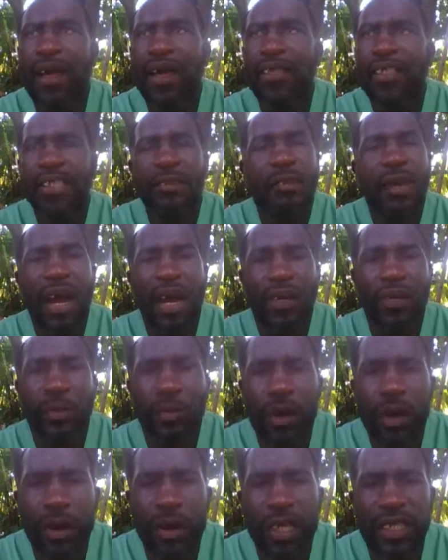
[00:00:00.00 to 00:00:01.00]
smart
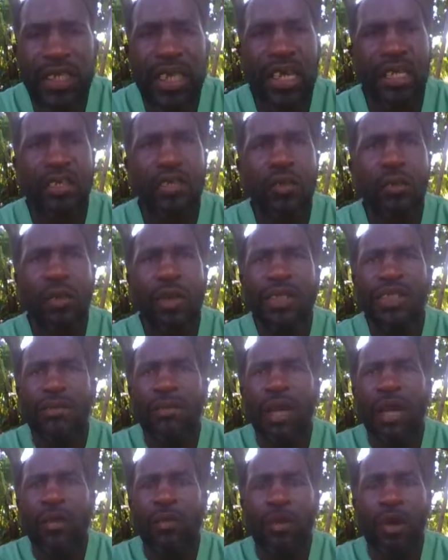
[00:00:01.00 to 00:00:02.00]
word. It's not a super
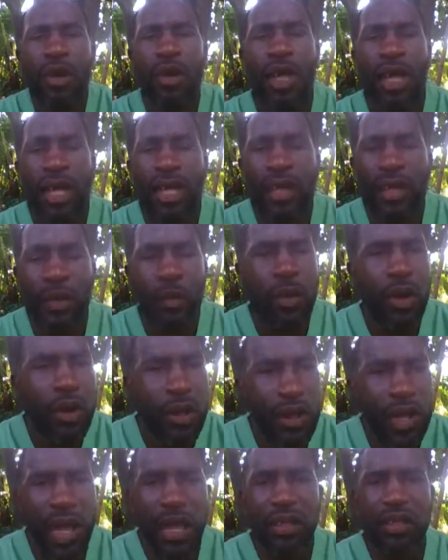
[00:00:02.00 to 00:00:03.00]
smart word. The
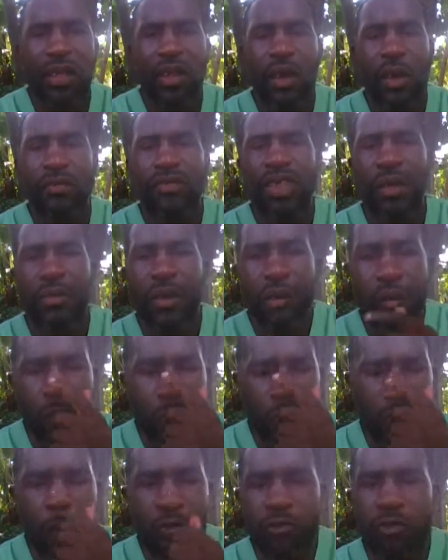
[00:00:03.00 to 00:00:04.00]
word doctor comes from the
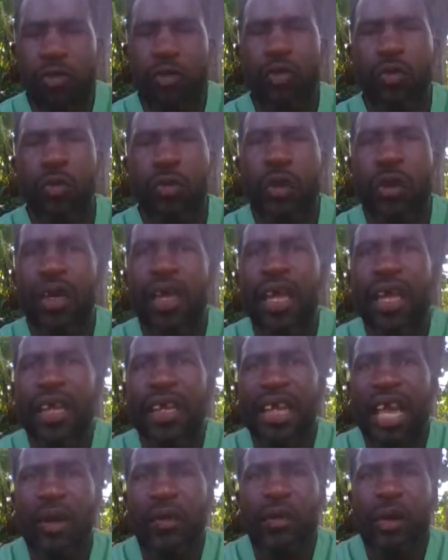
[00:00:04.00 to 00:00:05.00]
root word
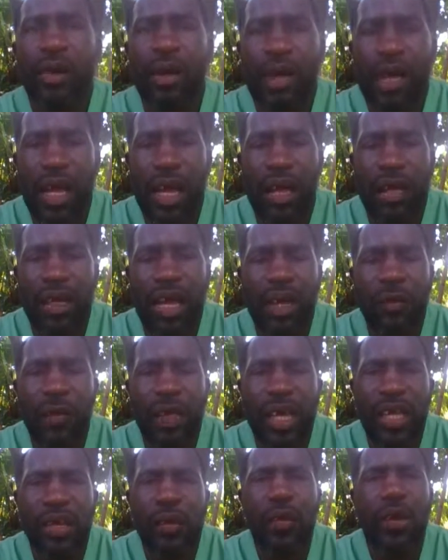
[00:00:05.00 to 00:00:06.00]
that
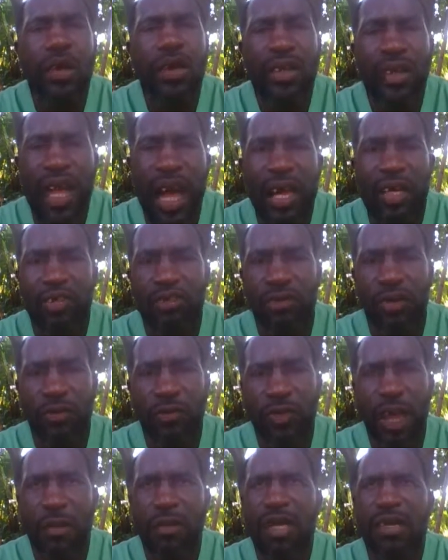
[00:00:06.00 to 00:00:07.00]
we get the word doctrine
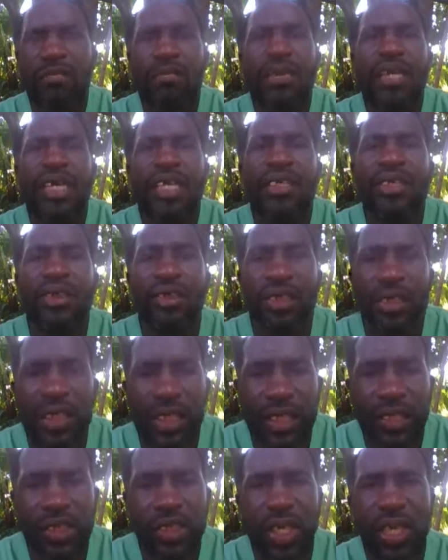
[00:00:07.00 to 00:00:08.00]
from. It means to
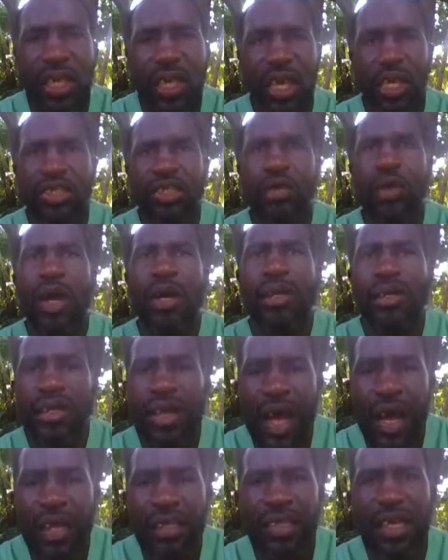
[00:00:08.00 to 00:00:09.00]
teach. And so a
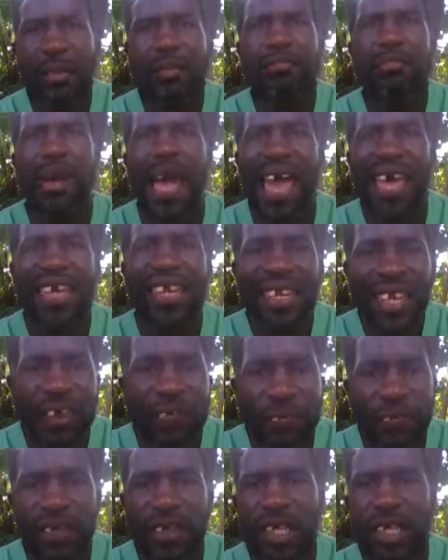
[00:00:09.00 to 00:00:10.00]
doctor, by
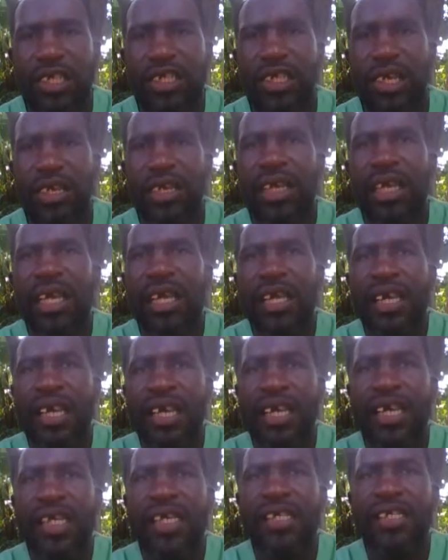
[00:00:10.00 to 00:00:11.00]
definition,
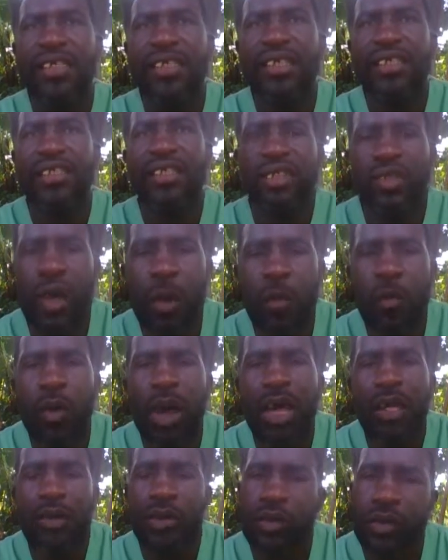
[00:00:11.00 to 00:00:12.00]
is
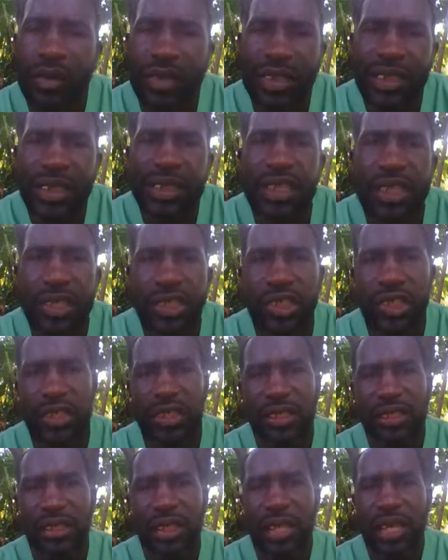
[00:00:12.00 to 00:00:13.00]
someone who
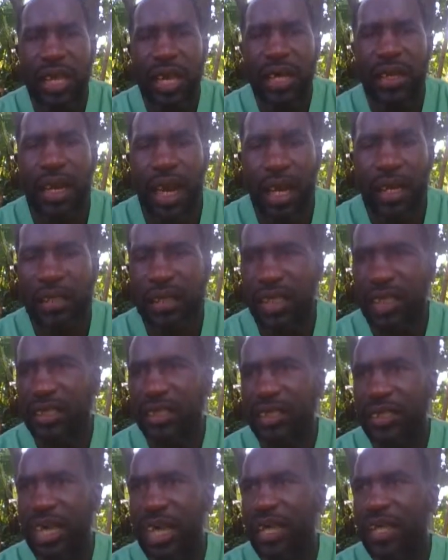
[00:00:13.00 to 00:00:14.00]
teaches. A doctor
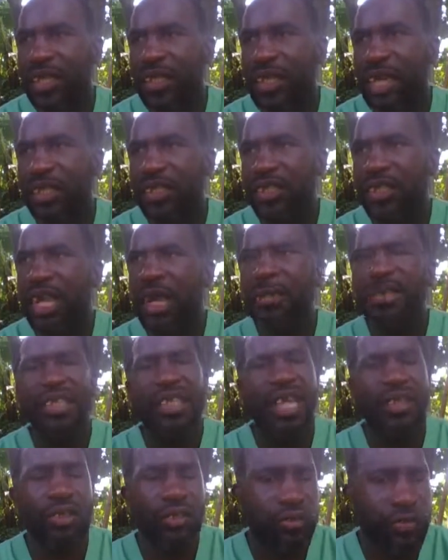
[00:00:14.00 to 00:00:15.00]
is not, a job is
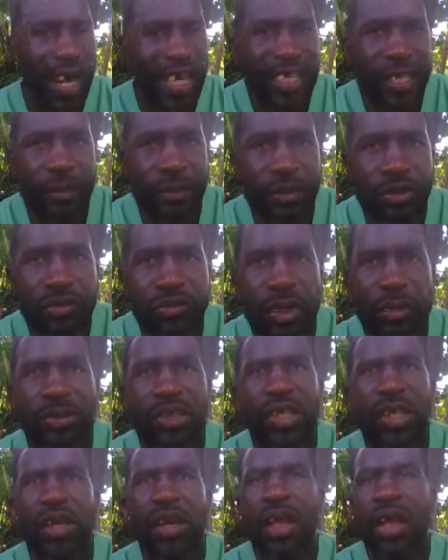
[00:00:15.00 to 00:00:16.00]
not to write a
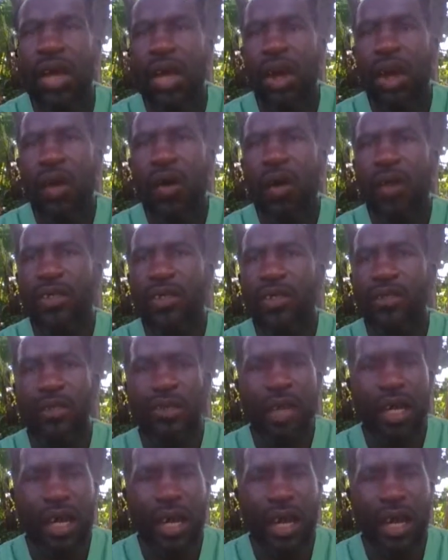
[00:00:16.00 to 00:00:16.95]
prescription or to